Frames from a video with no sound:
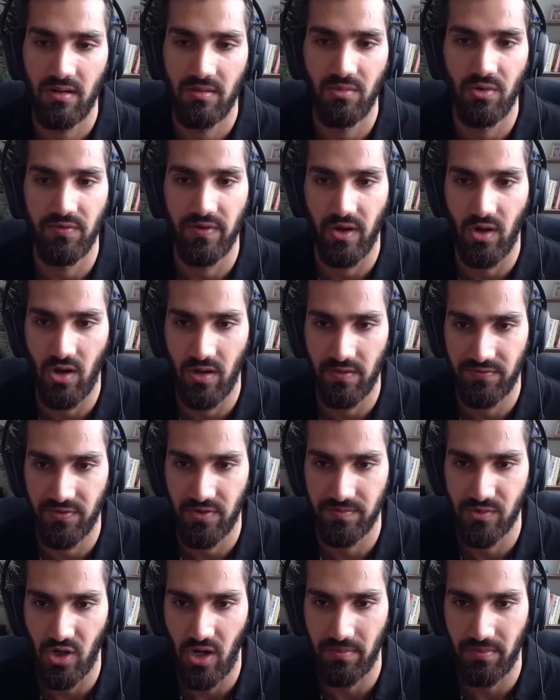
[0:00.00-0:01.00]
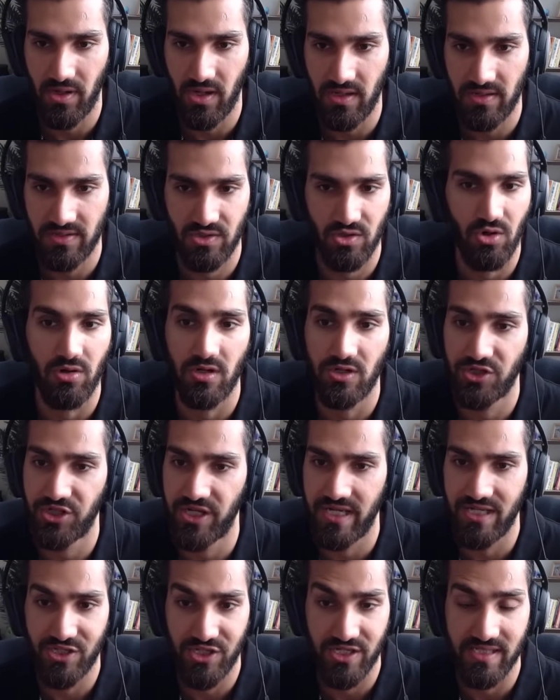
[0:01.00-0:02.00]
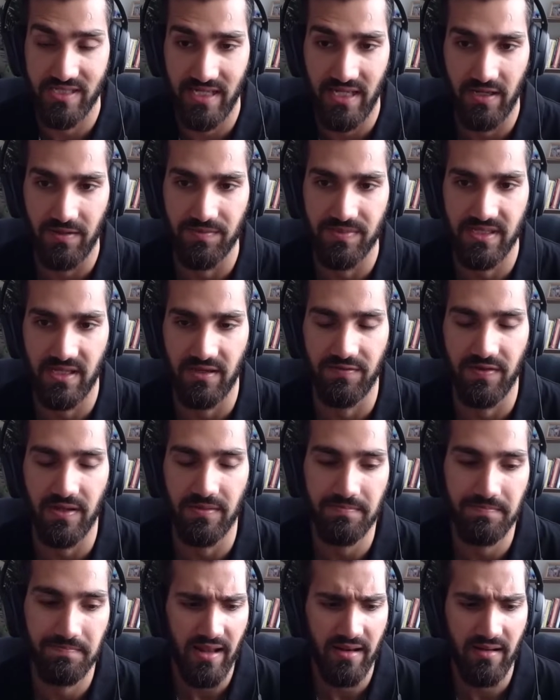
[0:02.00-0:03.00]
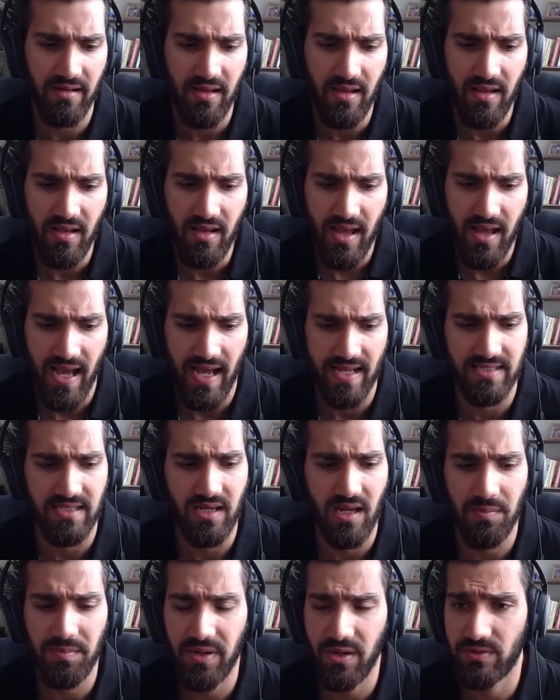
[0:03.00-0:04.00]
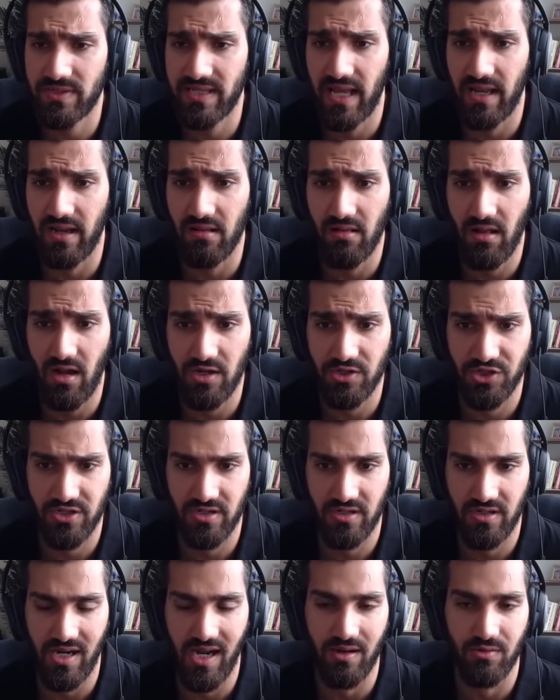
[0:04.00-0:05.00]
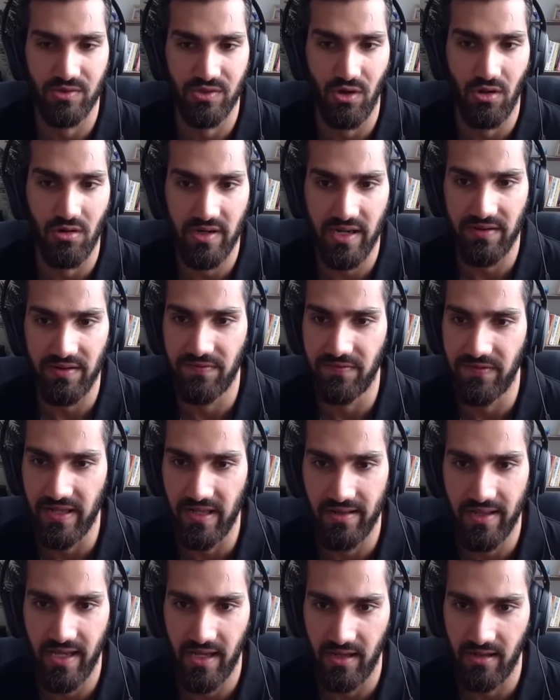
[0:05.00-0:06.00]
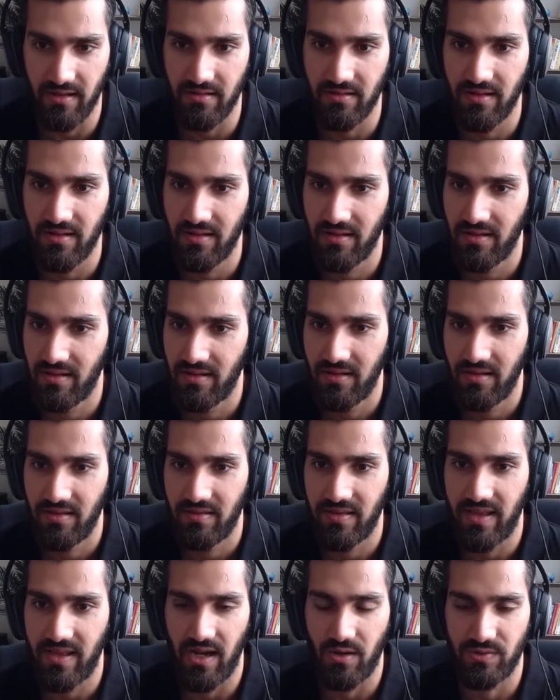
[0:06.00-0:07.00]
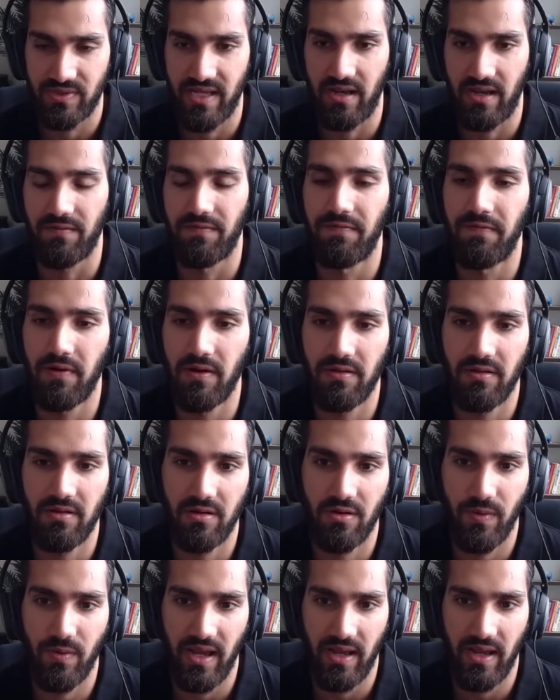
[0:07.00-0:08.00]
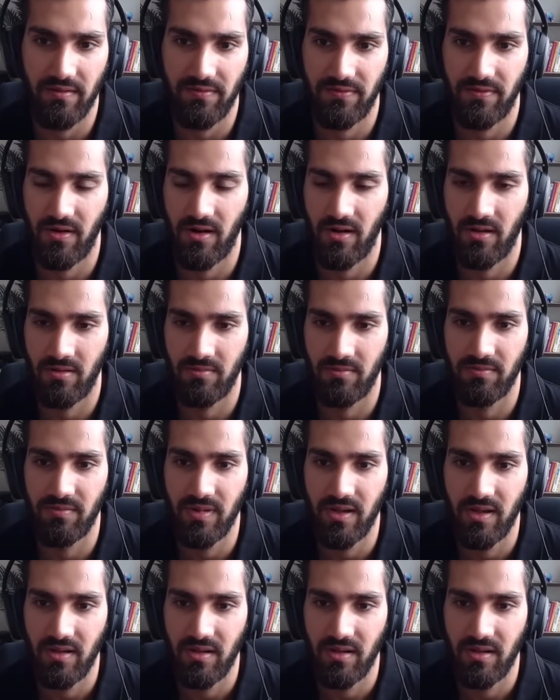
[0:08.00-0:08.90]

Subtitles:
moving on from Dropbox or changing teams even. And as the company was getting larger, I was already feeling that I was getting further away from